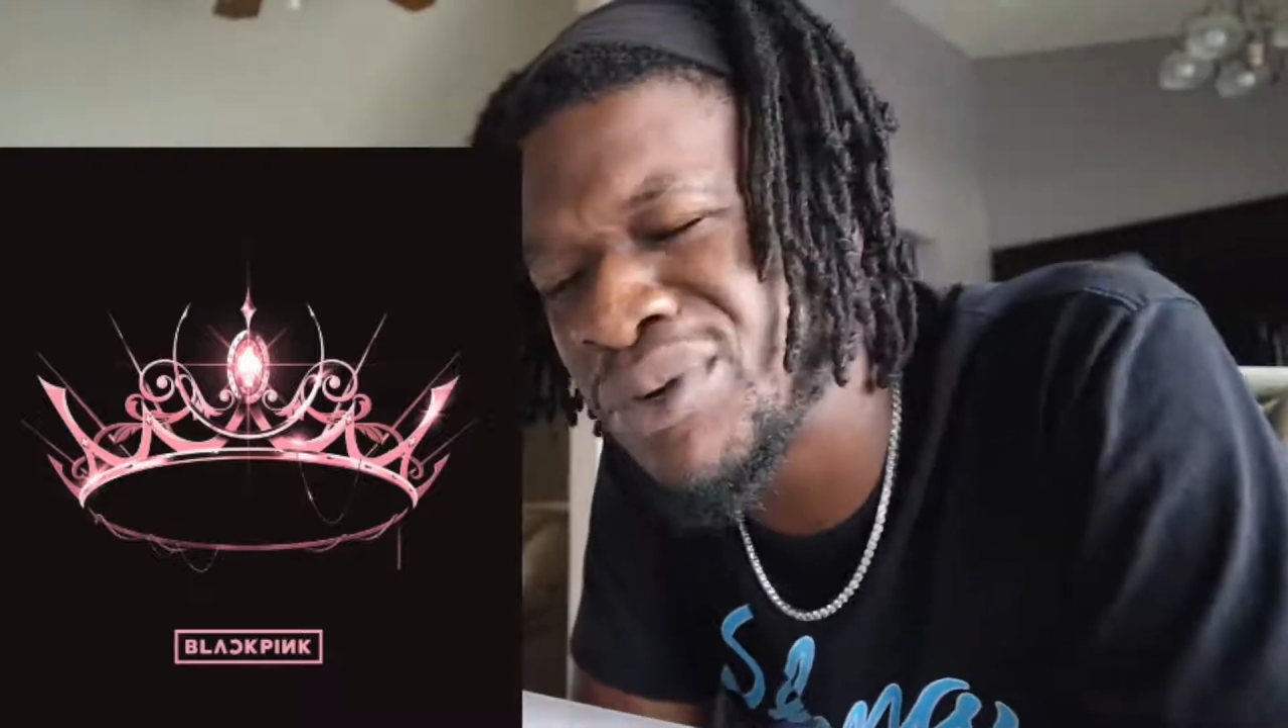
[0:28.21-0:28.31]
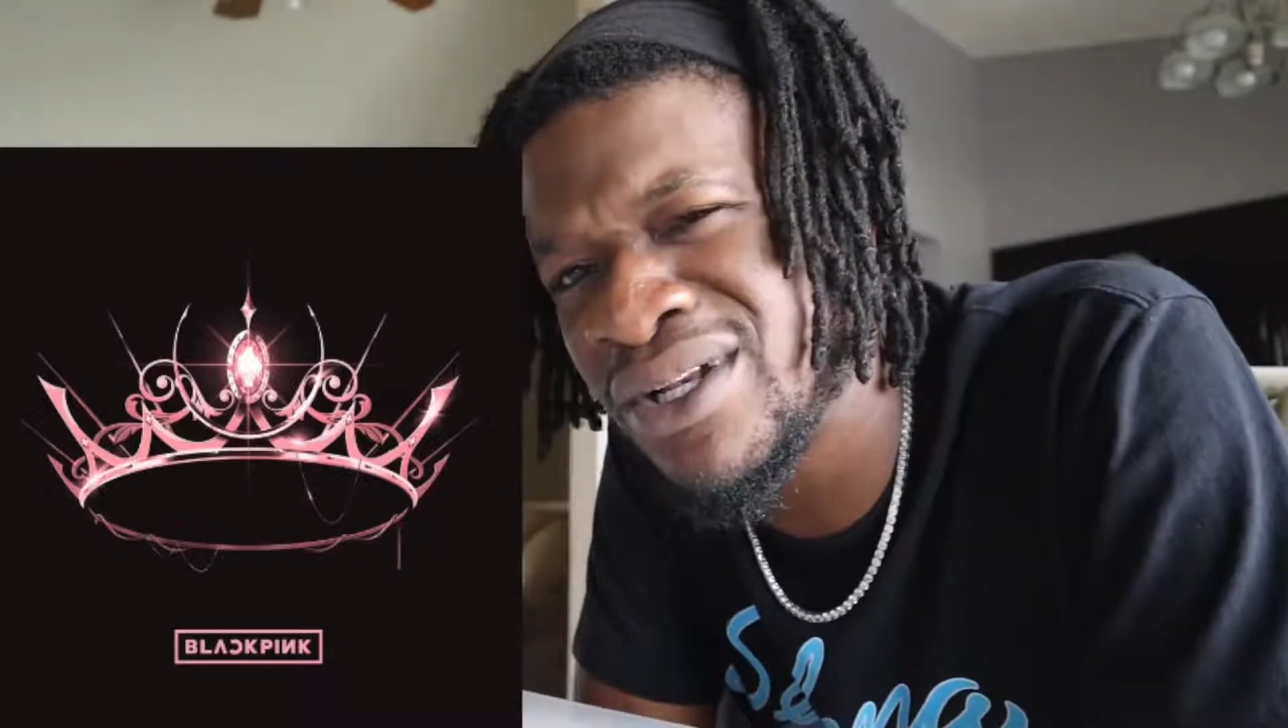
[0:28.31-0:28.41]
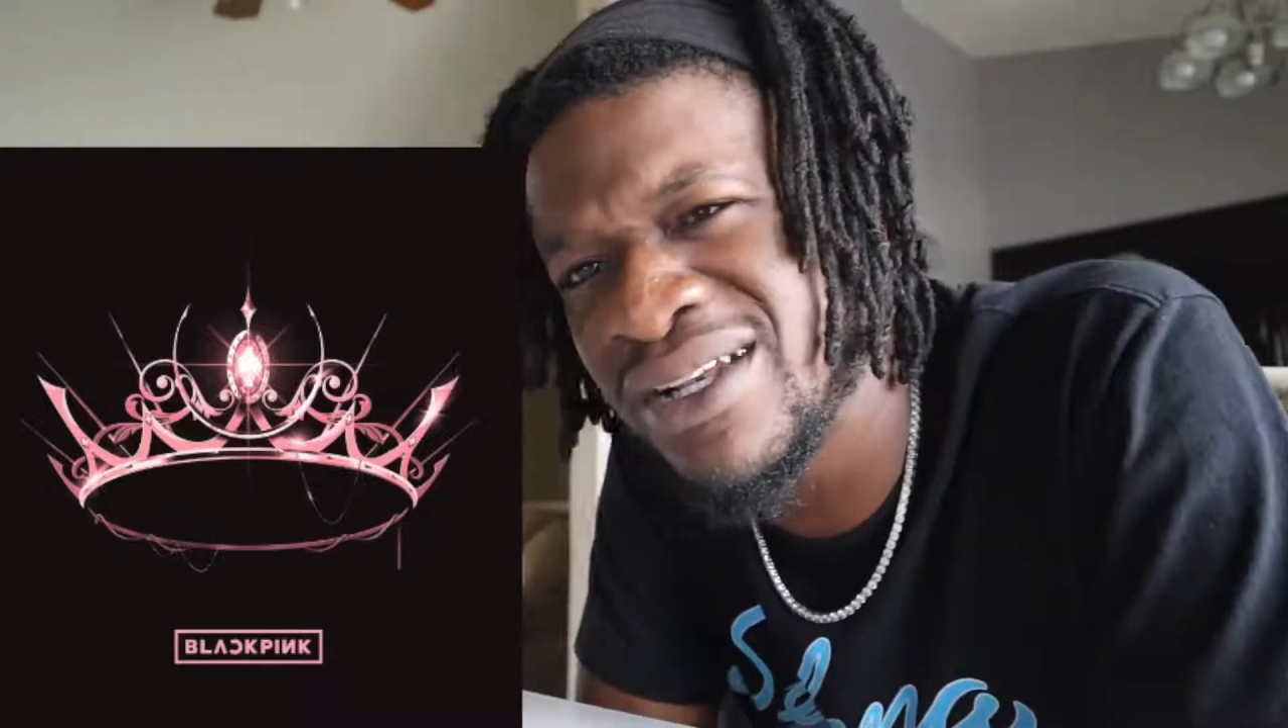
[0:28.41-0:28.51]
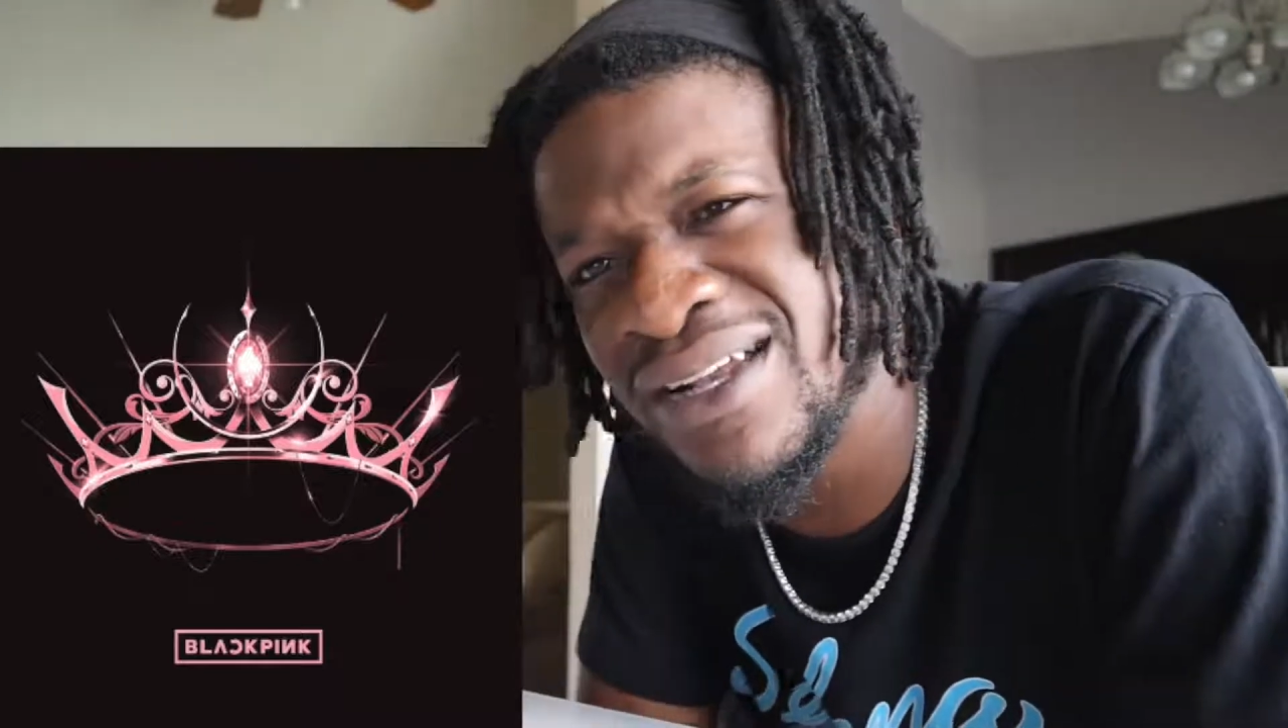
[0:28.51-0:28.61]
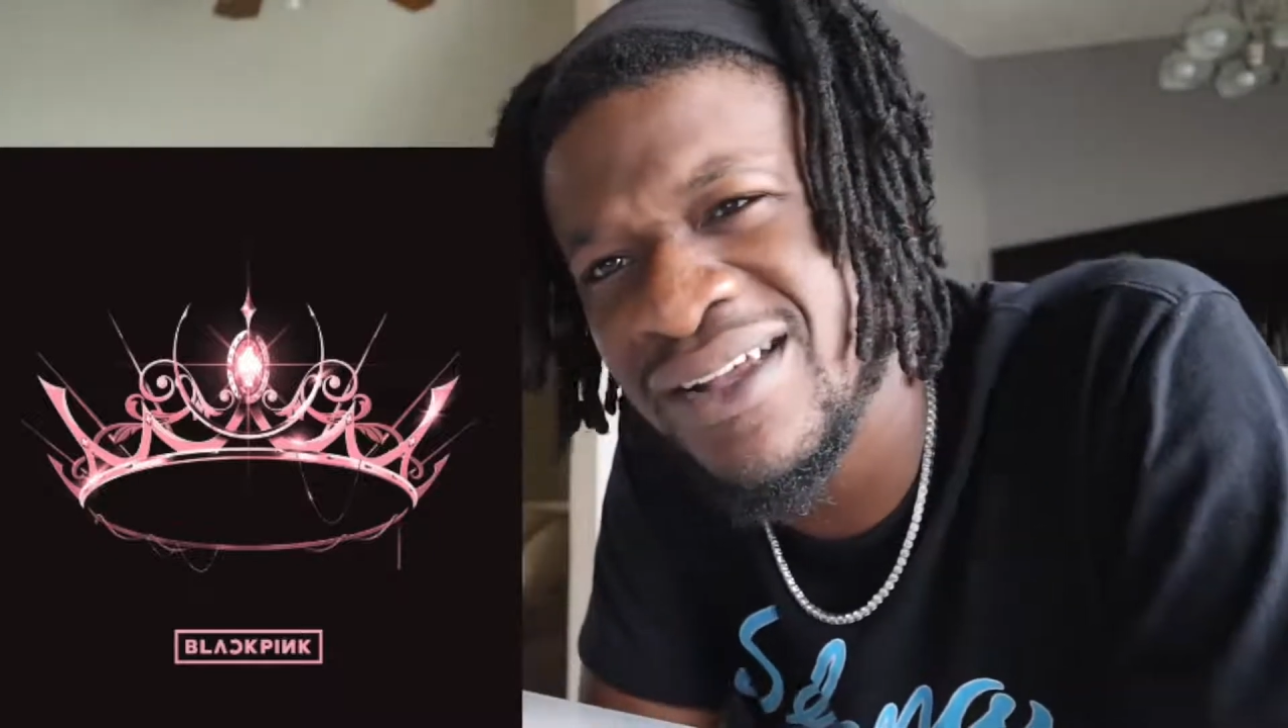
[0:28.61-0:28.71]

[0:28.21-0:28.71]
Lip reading: But